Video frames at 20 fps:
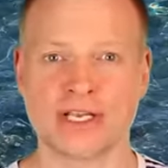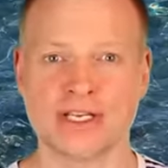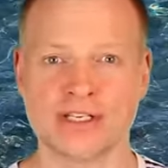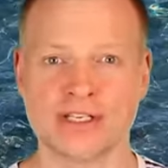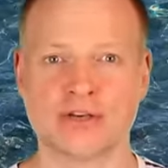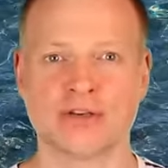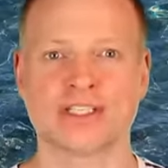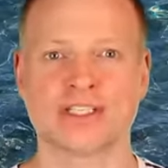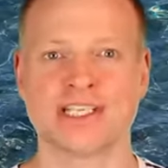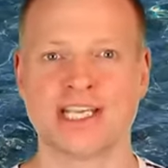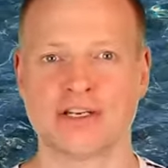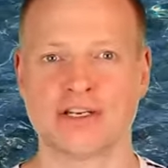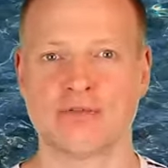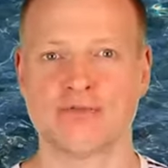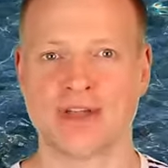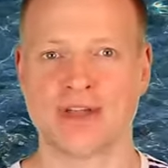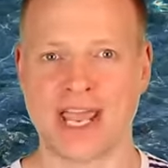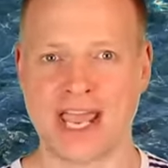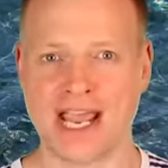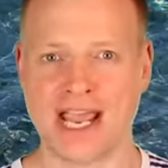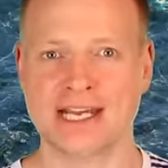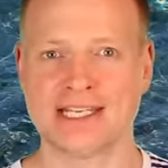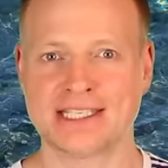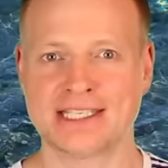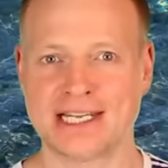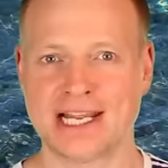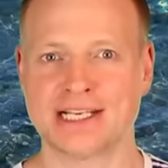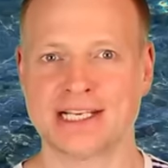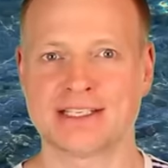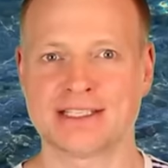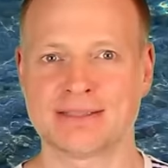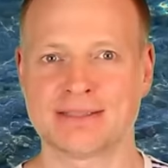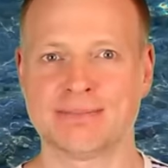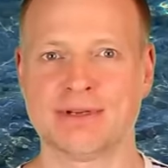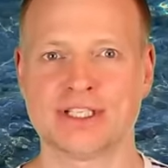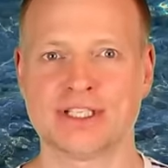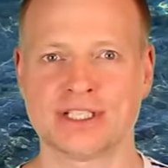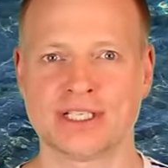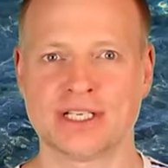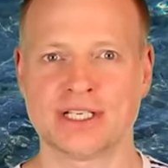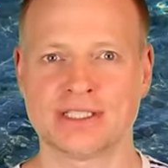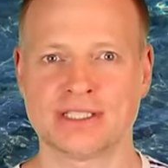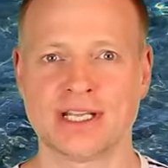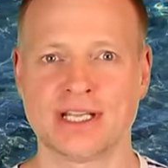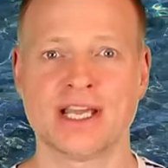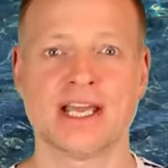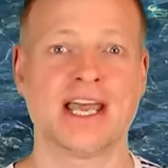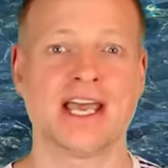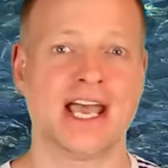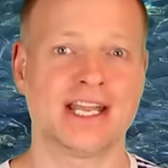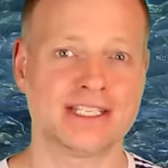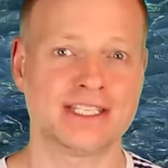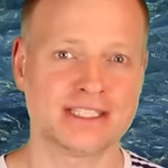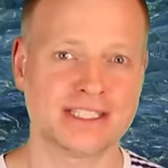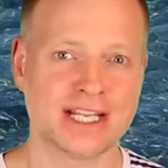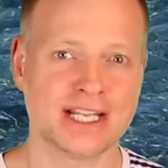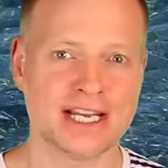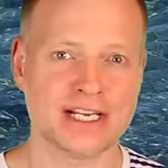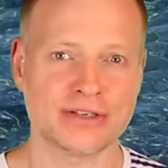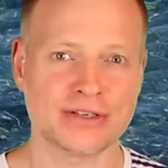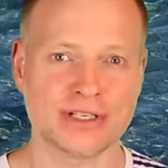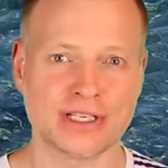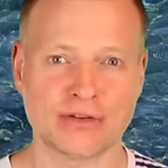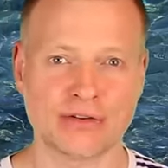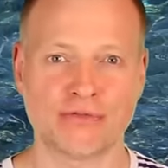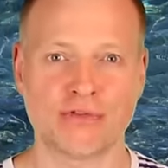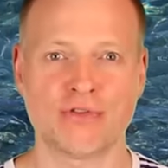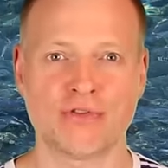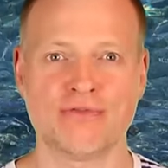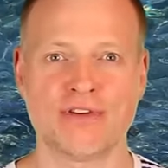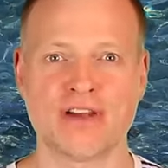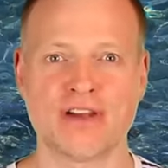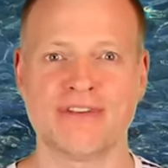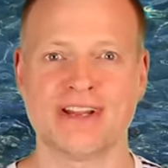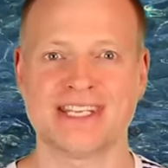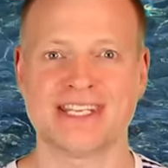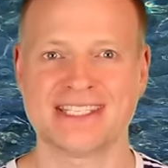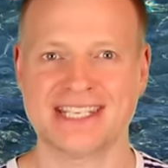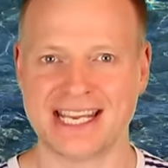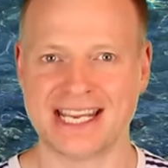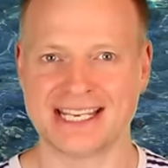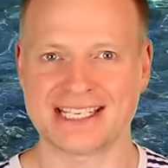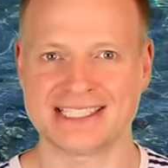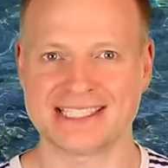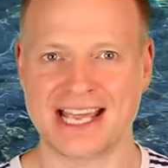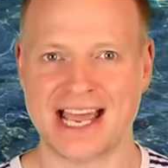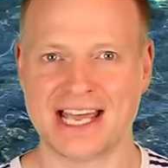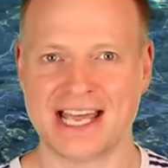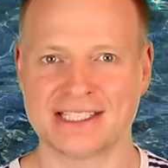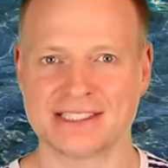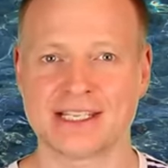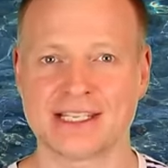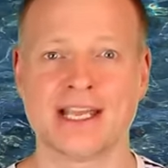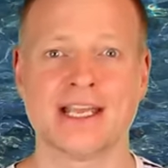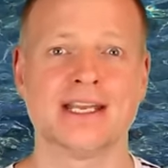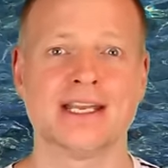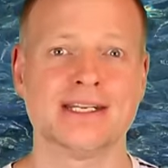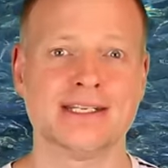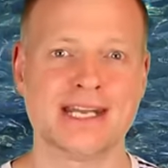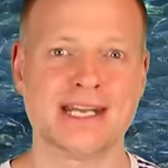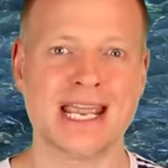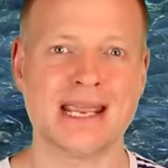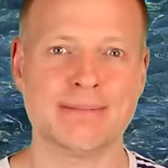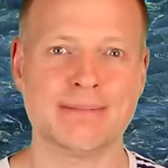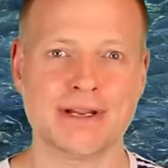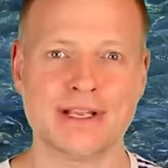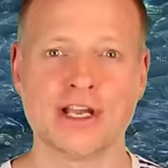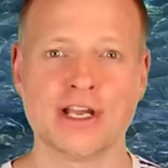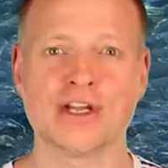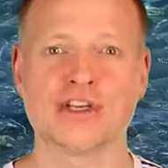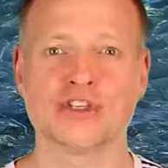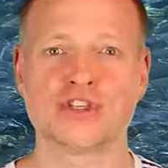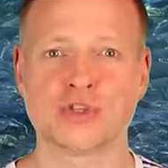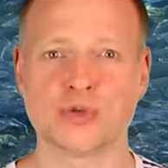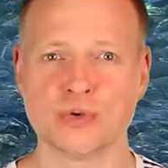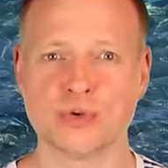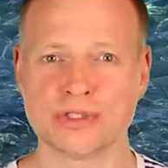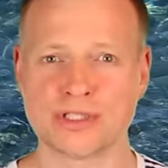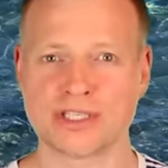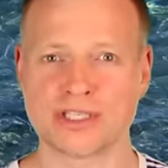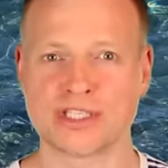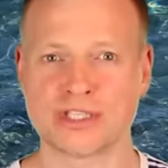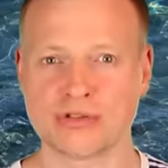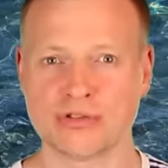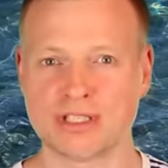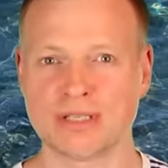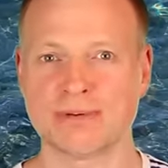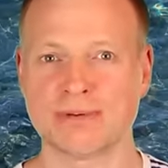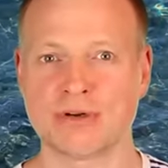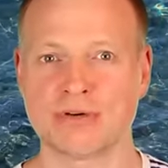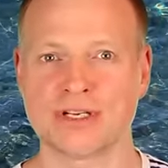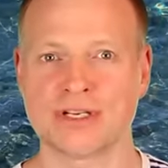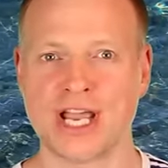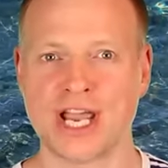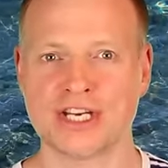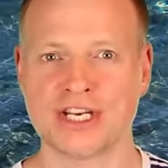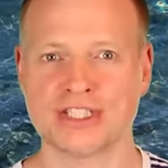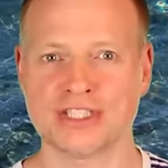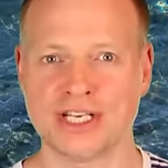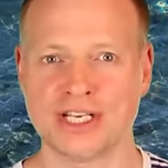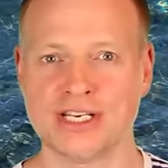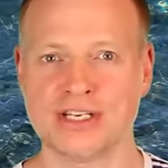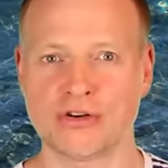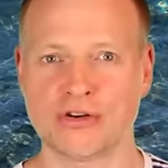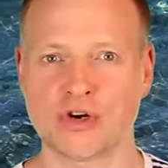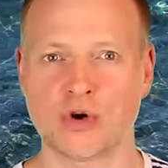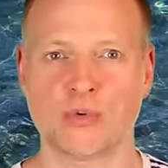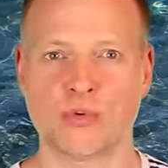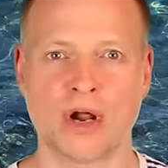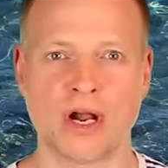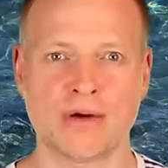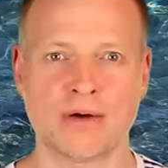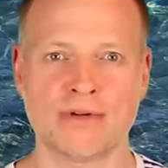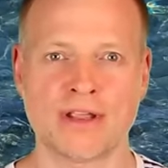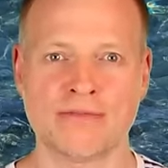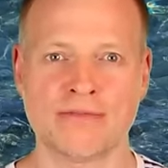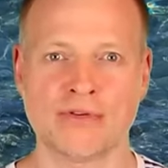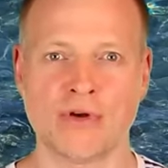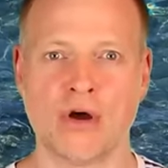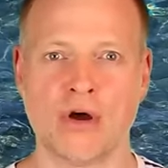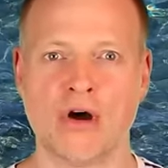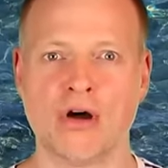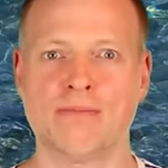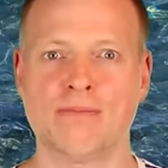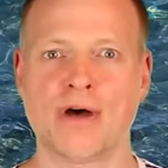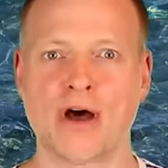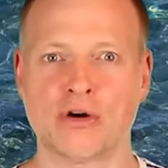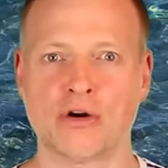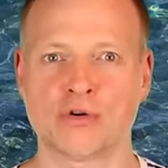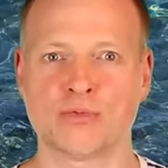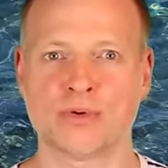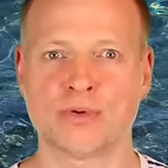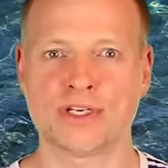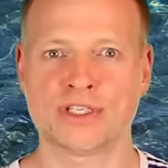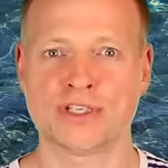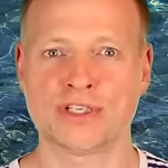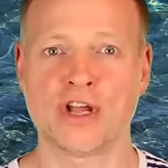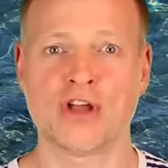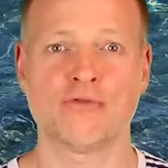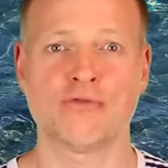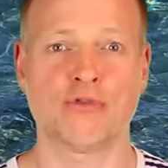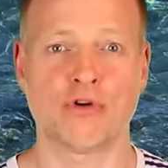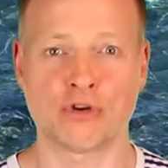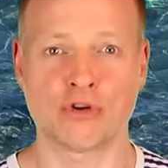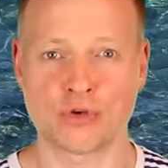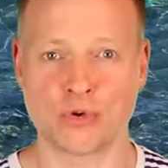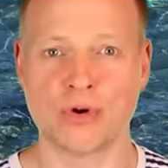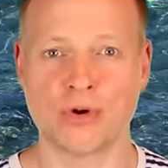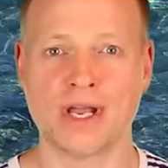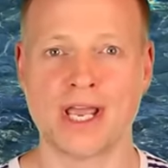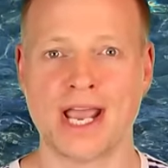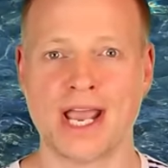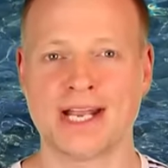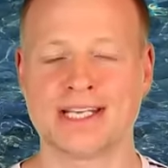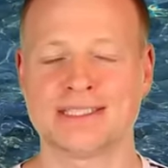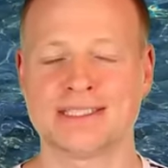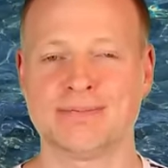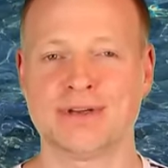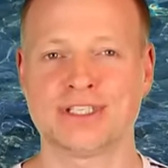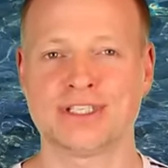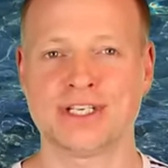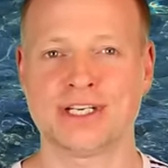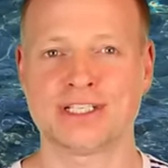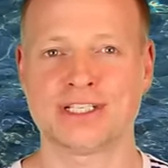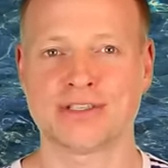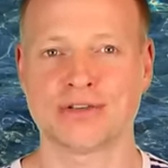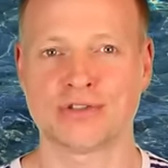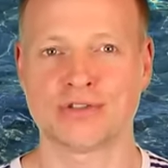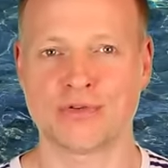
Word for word: in your set of eight selected species, and still you need to fulfill that second task, namely choose a suitable location in your coral reef or mountain ridge for your eight species to